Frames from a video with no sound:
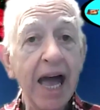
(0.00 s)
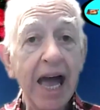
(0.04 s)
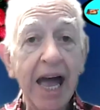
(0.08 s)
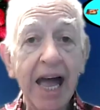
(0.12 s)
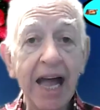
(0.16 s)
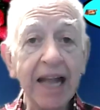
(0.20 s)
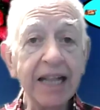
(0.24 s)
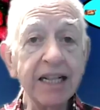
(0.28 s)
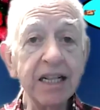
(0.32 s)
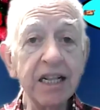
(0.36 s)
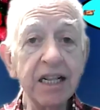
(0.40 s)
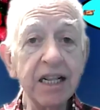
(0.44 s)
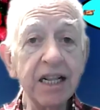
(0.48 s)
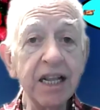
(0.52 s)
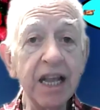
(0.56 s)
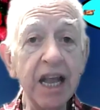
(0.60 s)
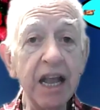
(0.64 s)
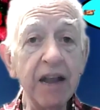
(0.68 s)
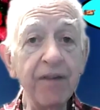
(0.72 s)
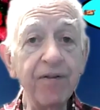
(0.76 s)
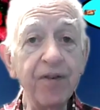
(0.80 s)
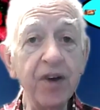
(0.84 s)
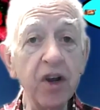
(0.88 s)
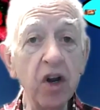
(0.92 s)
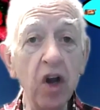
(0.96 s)
And
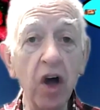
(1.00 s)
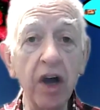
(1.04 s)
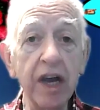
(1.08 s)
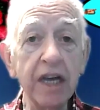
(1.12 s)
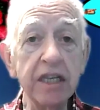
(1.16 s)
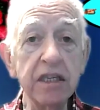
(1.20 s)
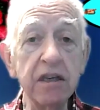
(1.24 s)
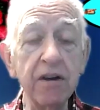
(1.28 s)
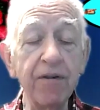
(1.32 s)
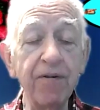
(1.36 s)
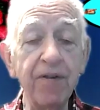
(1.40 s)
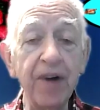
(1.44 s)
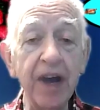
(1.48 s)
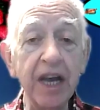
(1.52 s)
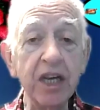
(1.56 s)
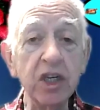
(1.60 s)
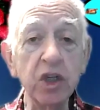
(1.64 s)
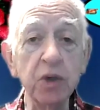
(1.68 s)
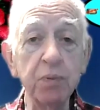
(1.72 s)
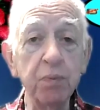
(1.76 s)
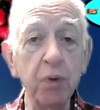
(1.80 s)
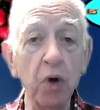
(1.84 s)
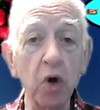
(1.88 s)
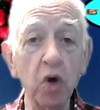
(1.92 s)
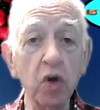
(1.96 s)
if you're not into
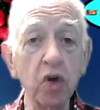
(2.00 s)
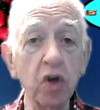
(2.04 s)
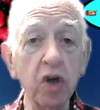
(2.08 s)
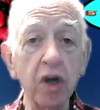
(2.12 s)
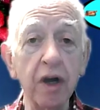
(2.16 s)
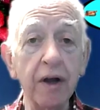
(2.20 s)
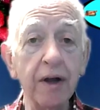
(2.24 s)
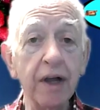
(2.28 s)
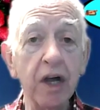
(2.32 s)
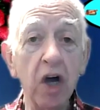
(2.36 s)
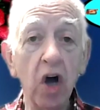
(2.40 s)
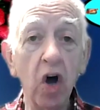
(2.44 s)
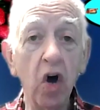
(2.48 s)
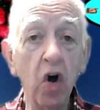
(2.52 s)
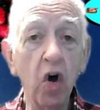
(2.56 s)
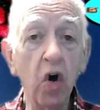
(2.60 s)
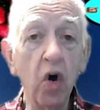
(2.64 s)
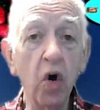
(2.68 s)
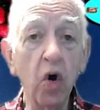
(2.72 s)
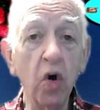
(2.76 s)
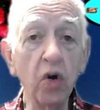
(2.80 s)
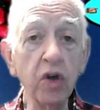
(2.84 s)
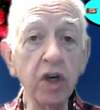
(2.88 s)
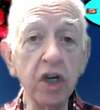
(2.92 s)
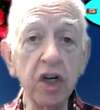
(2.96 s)
Facebook
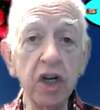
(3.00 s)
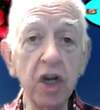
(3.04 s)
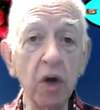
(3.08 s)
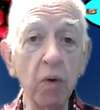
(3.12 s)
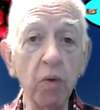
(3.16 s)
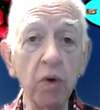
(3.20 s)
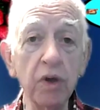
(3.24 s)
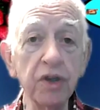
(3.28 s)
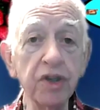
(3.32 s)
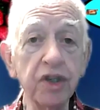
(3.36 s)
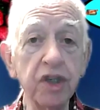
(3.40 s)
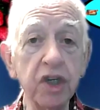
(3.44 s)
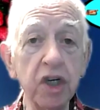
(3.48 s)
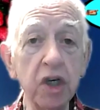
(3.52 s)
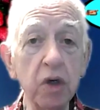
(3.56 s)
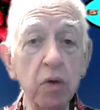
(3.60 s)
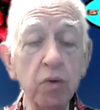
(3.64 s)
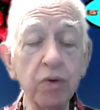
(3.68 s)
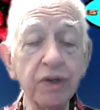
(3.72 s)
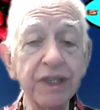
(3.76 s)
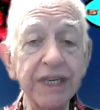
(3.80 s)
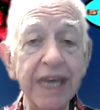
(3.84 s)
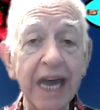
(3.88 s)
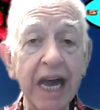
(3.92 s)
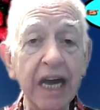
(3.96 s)
or you don't want
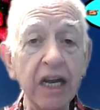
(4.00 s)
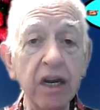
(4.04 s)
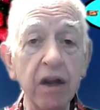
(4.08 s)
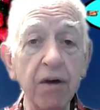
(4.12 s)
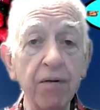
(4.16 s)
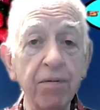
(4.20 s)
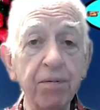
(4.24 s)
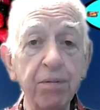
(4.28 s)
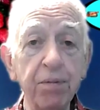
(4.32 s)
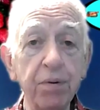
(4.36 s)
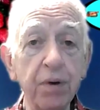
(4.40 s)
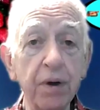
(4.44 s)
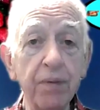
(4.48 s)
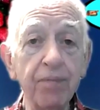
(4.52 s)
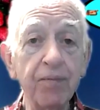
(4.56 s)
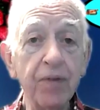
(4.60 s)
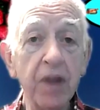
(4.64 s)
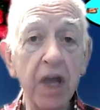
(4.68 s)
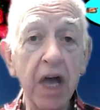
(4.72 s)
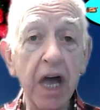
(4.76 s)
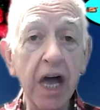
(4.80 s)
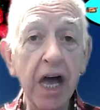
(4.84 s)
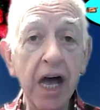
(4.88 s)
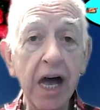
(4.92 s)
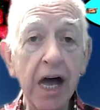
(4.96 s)
to sign up
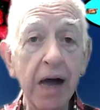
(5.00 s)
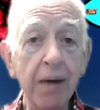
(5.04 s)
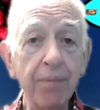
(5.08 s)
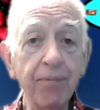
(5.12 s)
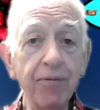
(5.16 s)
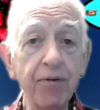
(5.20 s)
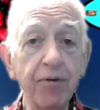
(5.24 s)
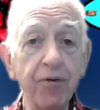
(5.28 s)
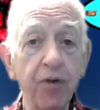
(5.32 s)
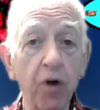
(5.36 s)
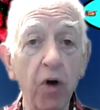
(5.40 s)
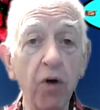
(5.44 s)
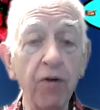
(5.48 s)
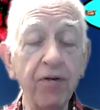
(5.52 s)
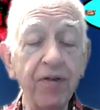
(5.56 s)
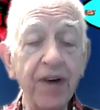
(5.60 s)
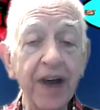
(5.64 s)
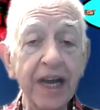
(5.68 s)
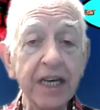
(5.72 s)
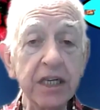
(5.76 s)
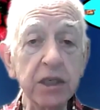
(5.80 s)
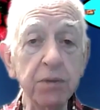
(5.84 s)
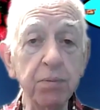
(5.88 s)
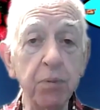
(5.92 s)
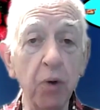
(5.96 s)
um, for
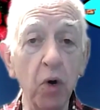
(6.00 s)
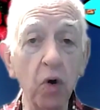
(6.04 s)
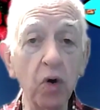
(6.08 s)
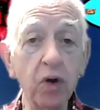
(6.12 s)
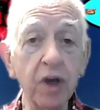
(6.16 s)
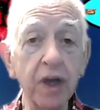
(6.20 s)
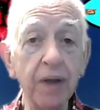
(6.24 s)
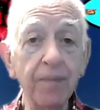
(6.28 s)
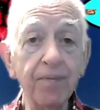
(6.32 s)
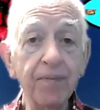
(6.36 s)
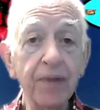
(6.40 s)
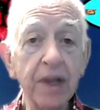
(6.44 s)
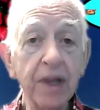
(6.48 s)
Facebook,